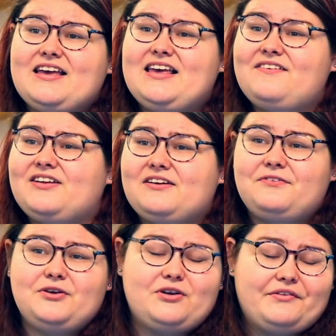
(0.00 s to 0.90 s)
even if
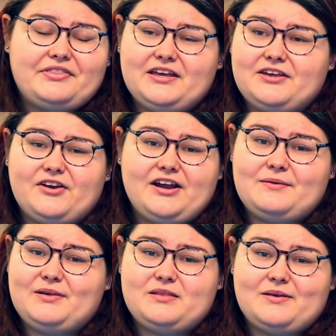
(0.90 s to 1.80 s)
you don't think you're going
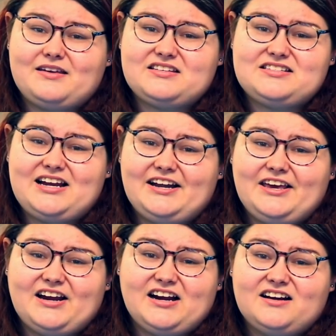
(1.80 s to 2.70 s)
to be the biggest
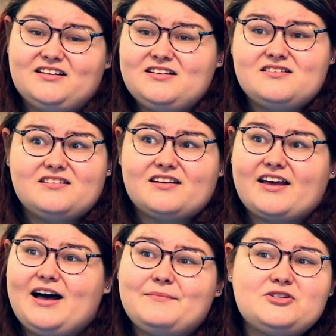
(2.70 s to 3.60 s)
studier,
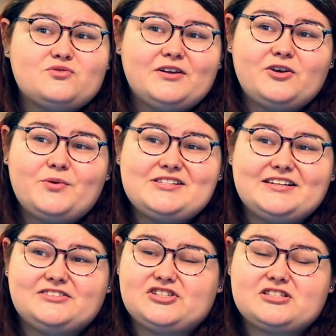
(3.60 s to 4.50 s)
come and join
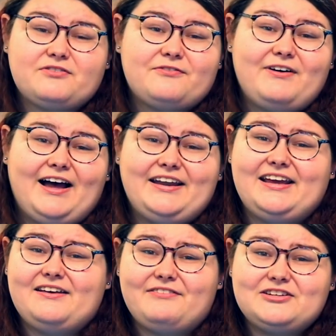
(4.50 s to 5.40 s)
quizzing just for fun,
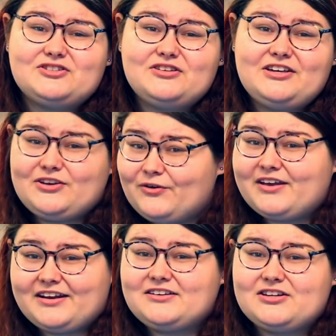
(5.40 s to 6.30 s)
and eventually you'll
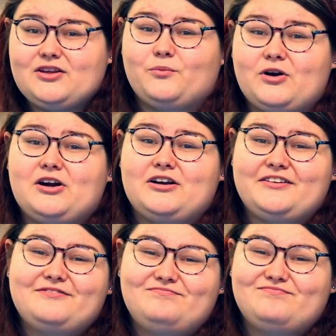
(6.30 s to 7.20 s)
get into the word.